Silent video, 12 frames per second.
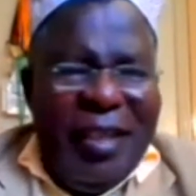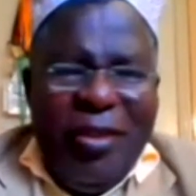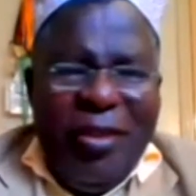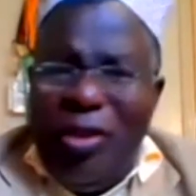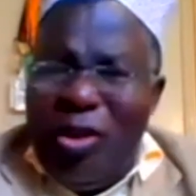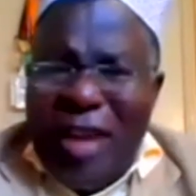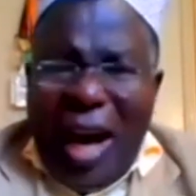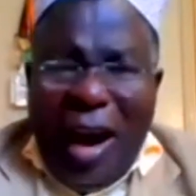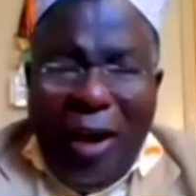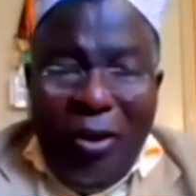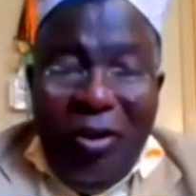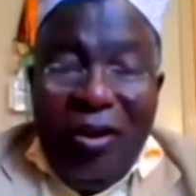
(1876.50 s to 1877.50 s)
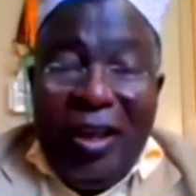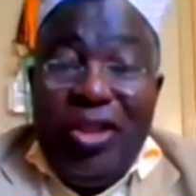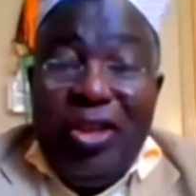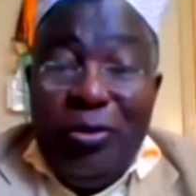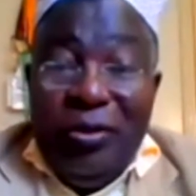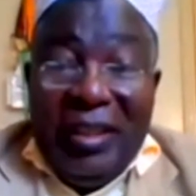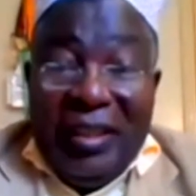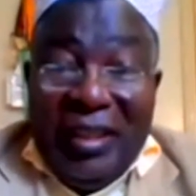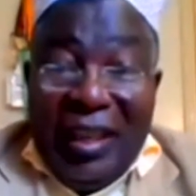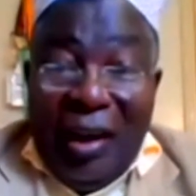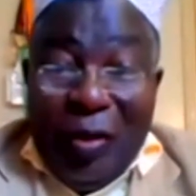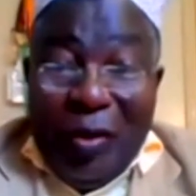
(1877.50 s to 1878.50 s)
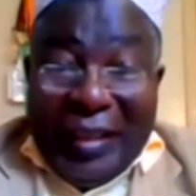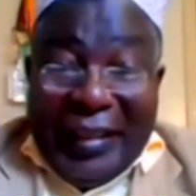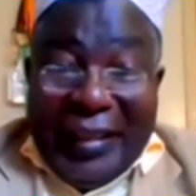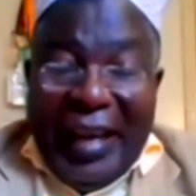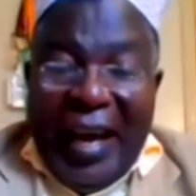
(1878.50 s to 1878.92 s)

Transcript: Those are all issues surrounding.